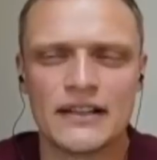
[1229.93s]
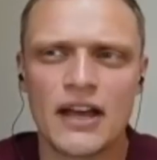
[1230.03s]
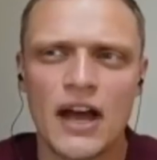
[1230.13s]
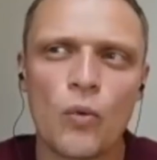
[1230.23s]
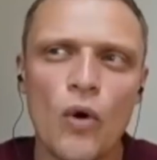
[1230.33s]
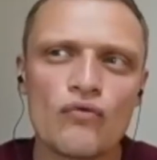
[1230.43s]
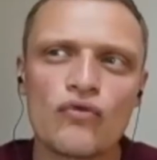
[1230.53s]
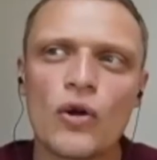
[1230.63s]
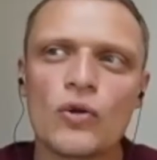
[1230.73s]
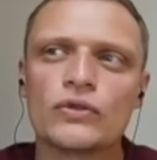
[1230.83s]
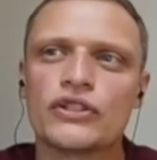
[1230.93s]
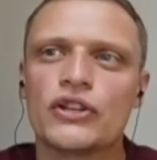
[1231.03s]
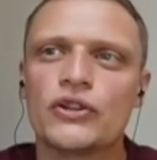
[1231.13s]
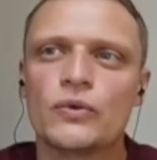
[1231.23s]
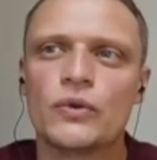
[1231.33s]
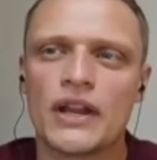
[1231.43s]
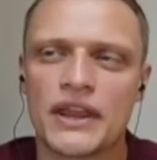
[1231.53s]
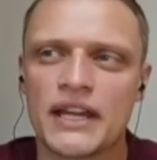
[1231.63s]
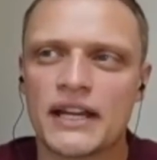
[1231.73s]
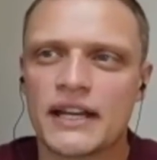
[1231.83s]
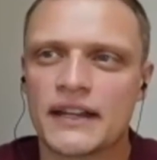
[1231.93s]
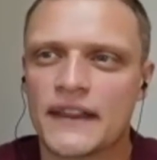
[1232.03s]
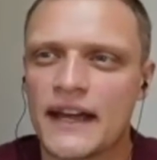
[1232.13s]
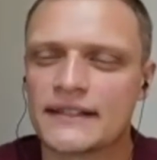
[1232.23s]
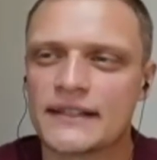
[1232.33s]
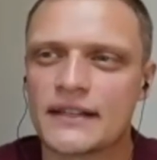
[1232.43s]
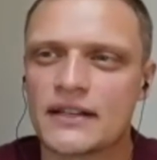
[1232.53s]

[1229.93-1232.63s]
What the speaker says: And what role do you think that